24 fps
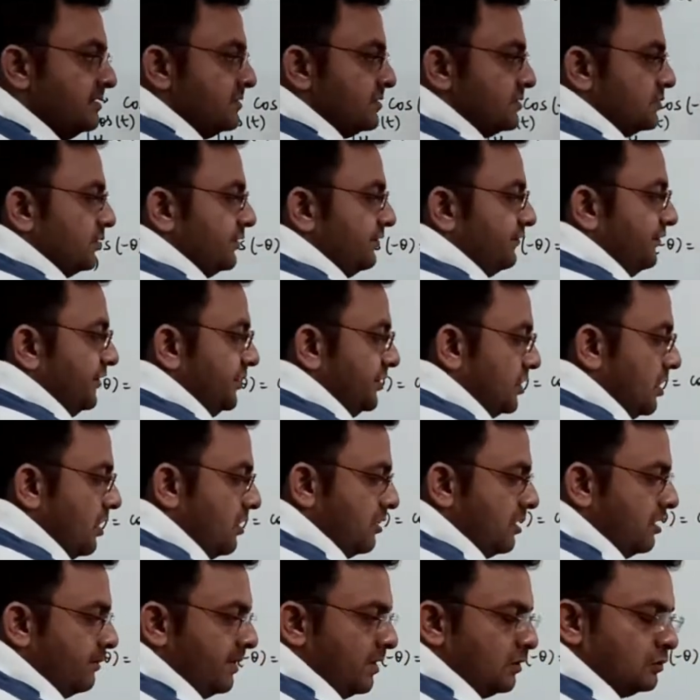So if we
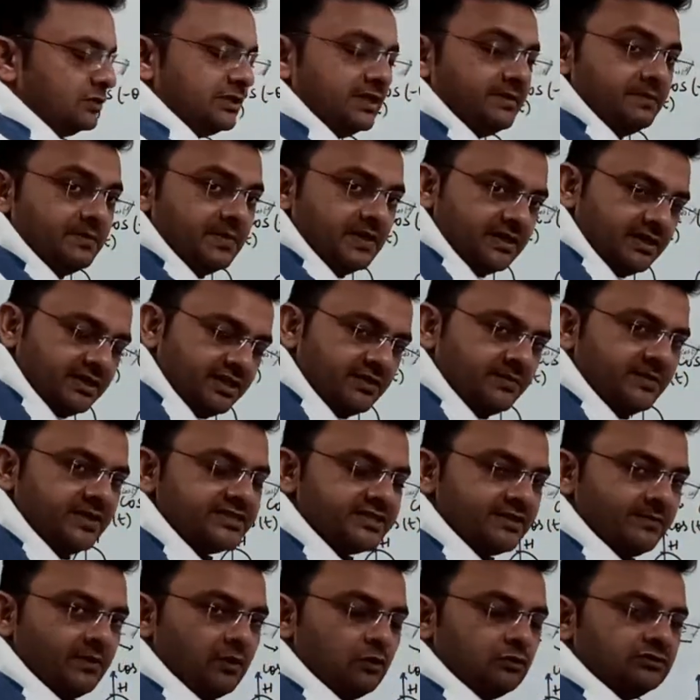talk about the mirror
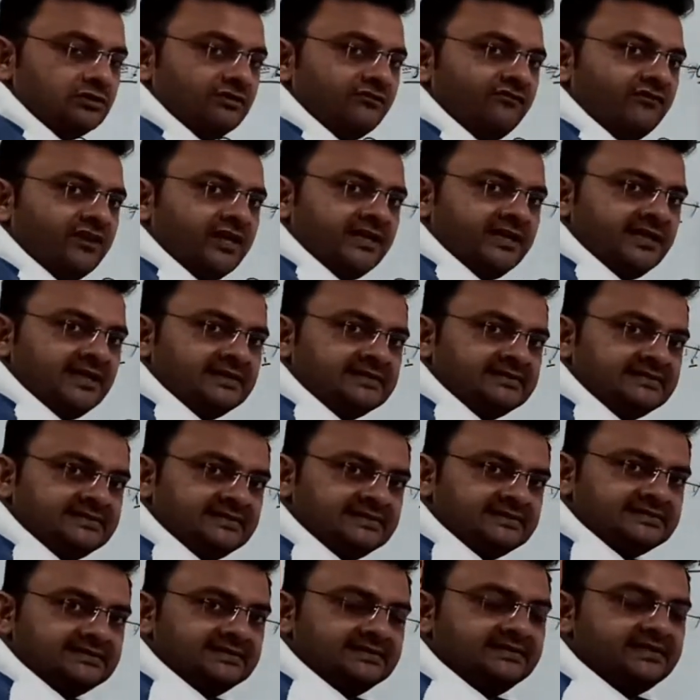image about the
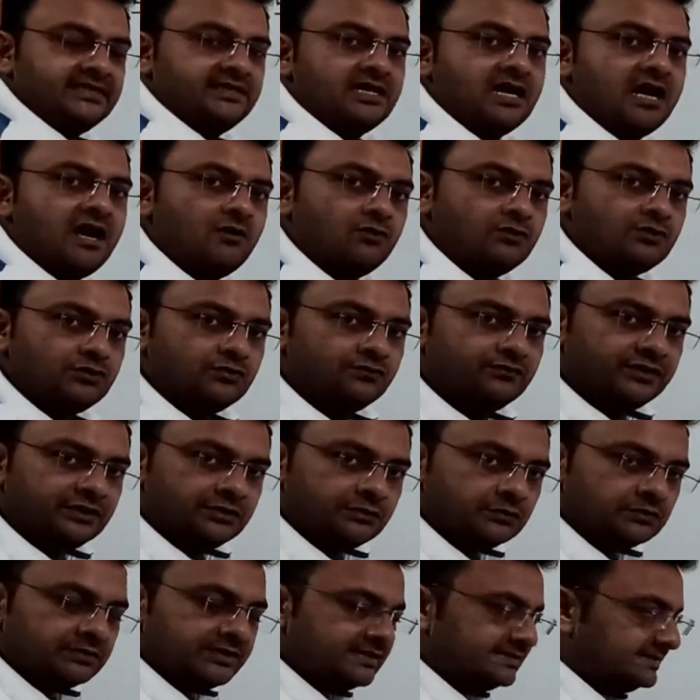y-axis, then how you will
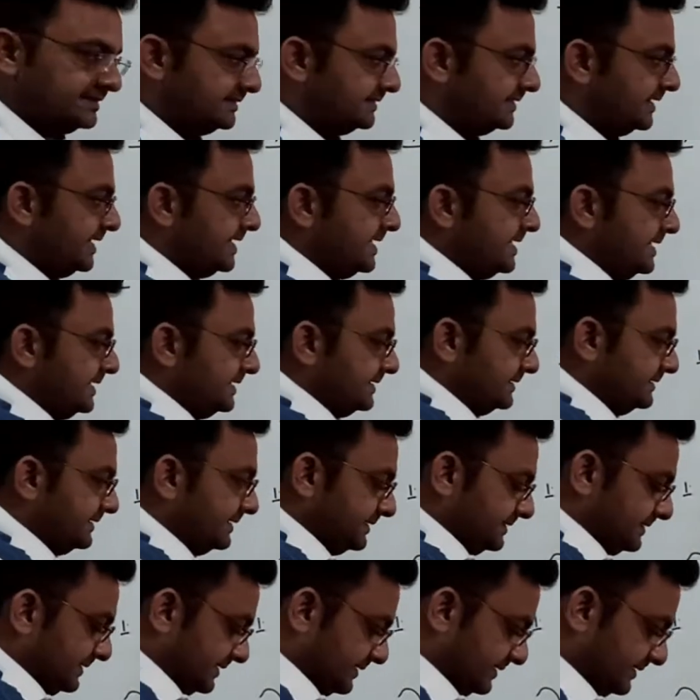do this?
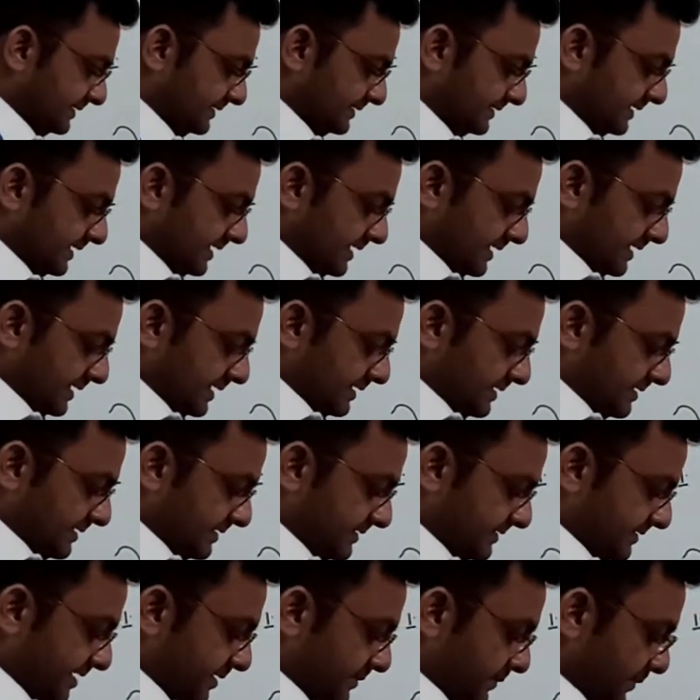This is
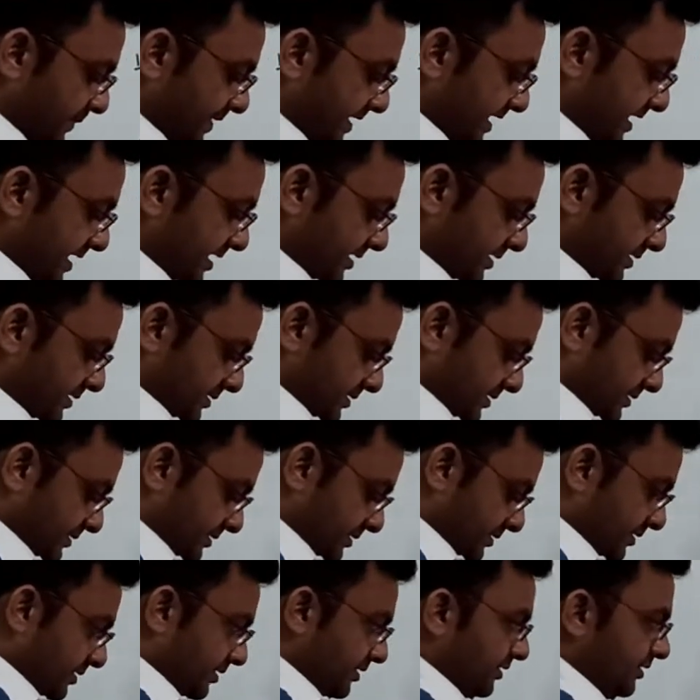simply,
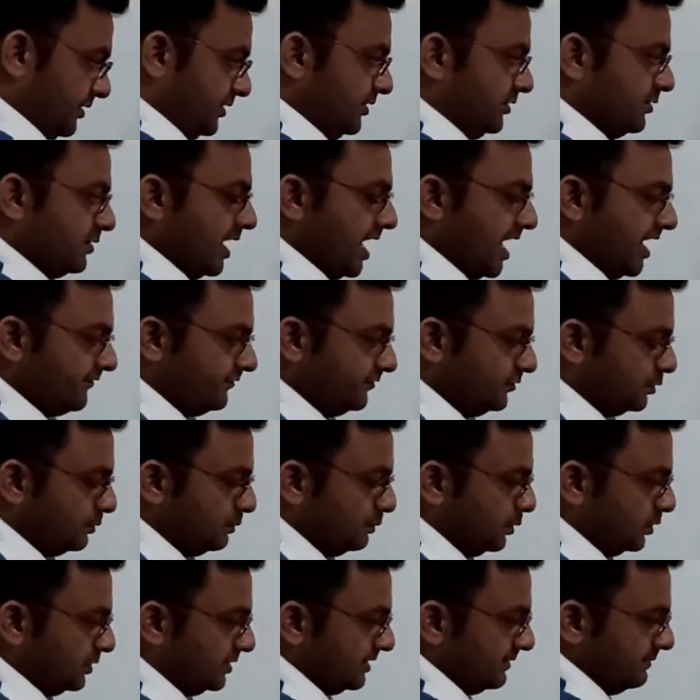you have to
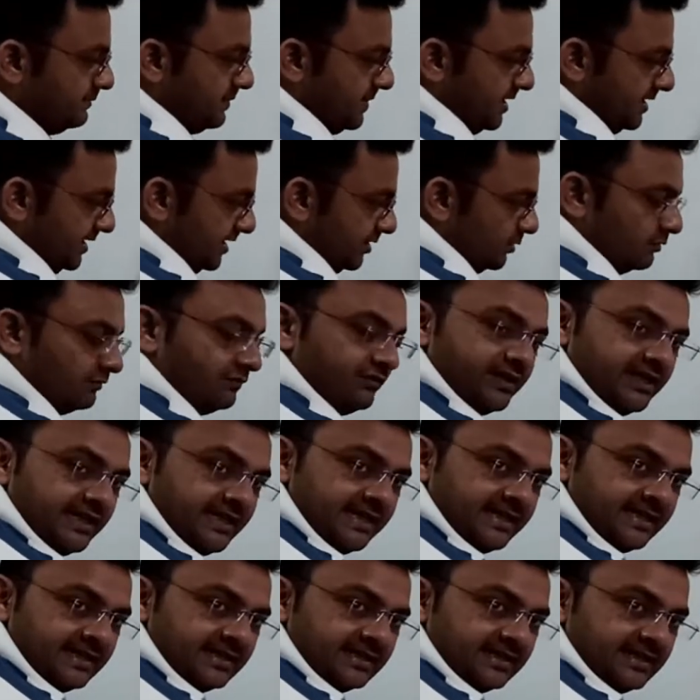put a mirror over
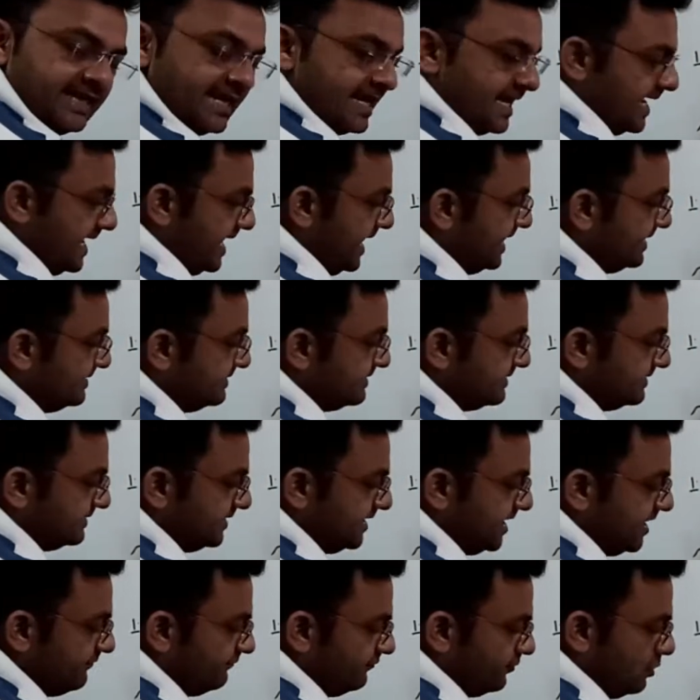here and
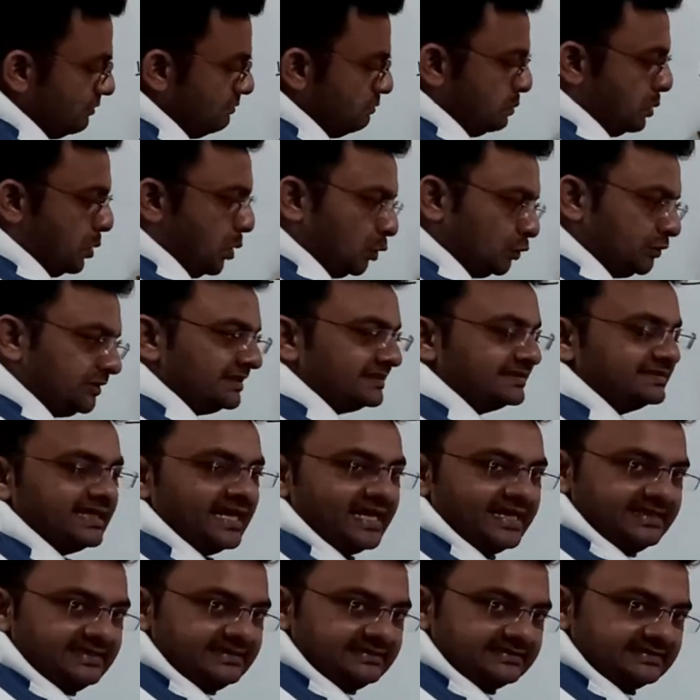see from both the
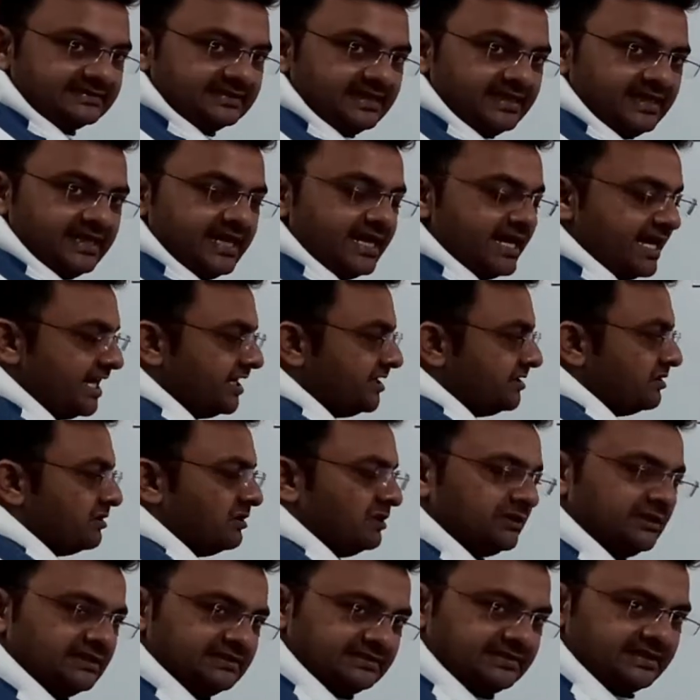sides and
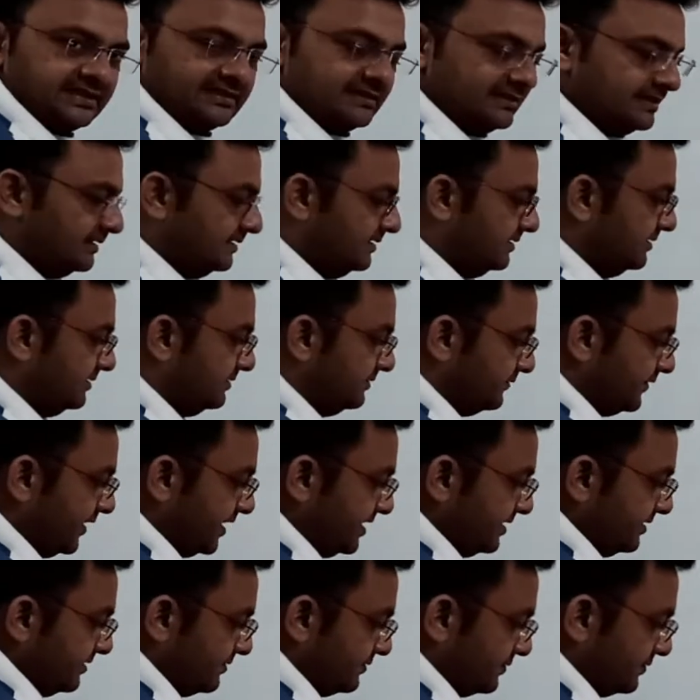draw the signal, right?